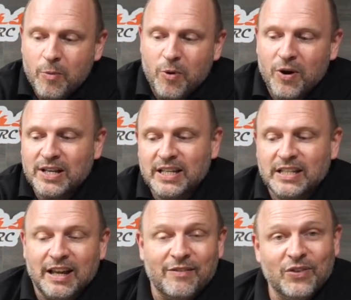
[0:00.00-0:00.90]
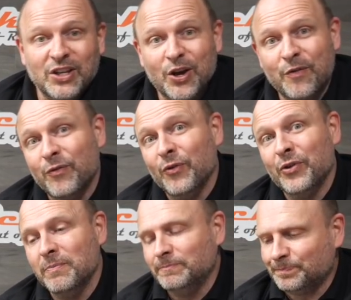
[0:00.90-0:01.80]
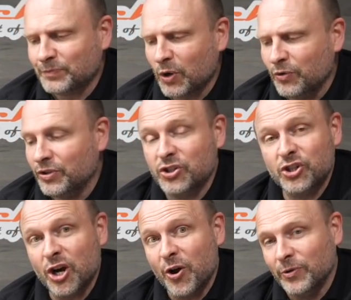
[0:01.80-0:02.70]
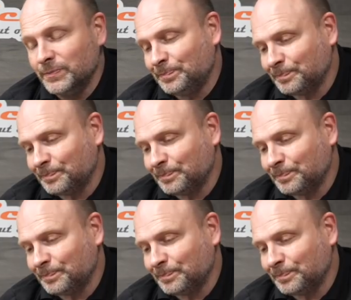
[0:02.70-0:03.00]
where I did a video for them on the show.